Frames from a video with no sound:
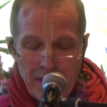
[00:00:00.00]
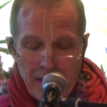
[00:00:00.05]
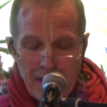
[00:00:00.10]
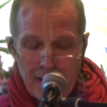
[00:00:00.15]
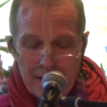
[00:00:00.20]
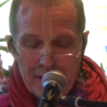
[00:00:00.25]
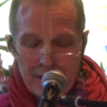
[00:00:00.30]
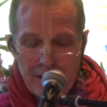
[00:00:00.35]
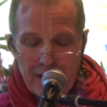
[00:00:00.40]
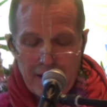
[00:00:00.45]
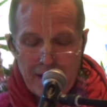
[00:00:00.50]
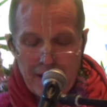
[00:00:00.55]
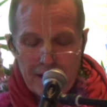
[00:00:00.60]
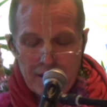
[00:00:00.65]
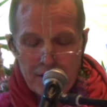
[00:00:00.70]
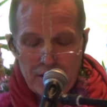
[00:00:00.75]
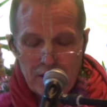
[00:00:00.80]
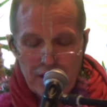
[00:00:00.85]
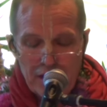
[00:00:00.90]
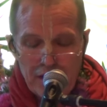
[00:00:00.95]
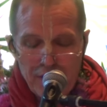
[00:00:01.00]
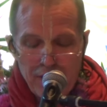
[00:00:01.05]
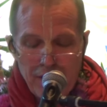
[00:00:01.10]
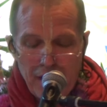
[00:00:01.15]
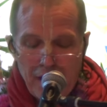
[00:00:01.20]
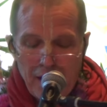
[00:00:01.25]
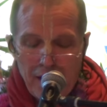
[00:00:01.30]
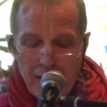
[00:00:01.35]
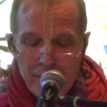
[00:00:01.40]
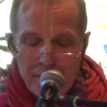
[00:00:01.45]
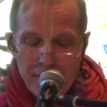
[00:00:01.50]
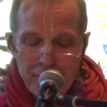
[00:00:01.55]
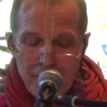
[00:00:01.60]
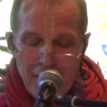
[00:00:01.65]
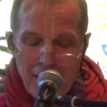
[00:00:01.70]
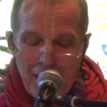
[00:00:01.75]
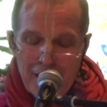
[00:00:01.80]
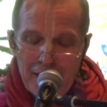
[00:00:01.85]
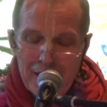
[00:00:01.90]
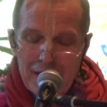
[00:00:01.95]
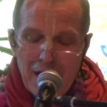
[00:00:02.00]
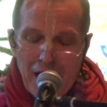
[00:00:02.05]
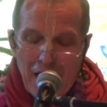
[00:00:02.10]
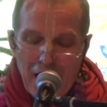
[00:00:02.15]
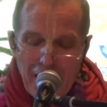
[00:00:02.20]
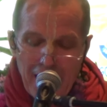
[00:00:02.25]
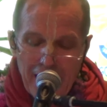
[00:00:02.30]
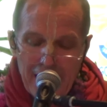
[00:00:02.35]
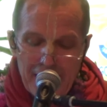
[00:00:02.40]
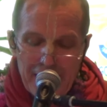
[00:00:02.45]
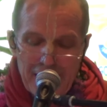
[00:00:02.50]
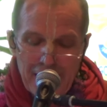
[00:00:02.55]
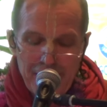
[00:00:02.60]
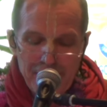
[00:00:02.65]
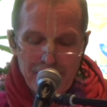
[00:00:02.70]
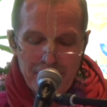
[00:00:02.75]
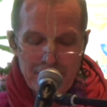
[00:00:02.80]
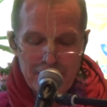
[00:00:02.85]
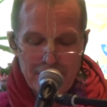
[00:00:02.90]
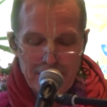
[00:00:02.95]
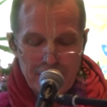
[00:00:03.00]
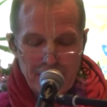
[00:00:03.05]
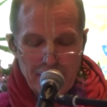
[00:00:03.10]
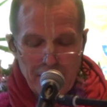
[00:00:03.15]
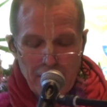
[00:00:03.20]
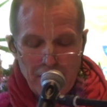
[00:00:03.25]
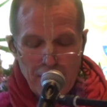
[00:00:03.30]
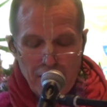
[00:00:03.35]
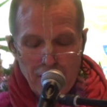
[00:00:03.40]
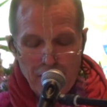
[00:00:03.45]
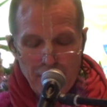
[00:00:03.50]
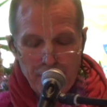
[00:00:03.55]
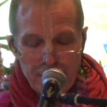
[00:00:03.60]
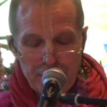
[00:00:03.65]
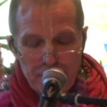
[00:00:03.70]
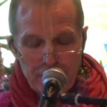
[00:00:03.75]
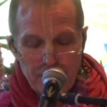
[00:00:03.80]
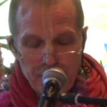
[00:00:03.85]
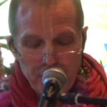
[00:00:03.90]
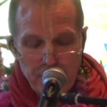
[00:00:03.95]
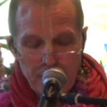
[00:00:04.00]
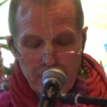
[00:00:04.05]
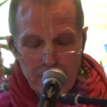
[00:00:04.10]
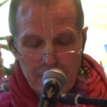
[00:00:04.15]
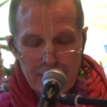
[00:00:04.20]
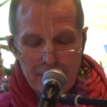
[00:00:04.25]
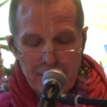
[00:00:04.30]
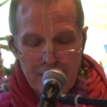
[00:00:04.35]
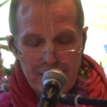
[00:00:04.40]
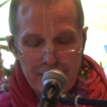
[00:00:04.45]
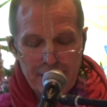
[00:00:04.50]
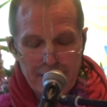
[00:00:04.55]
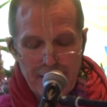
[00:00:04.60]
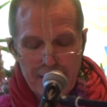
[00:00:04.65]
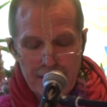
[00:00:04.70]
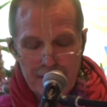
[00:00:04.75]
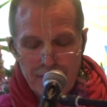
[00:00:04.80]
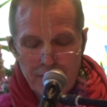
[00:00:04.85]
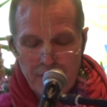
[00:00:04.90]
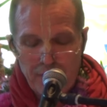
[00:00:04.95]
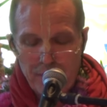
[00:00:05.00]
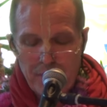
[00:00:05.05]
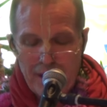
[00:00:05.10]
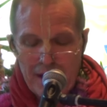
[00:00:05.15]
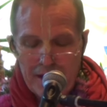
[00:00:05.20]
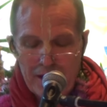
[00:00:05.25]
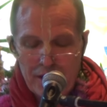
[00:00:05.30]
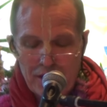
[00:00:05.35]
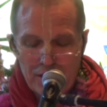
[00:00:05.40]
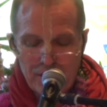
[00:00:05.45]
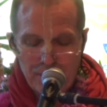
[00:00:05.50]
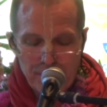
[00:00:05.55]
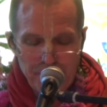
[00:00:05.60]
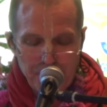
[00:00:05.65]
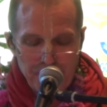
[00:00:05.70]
and they achieve very high levels of spiritual transformation.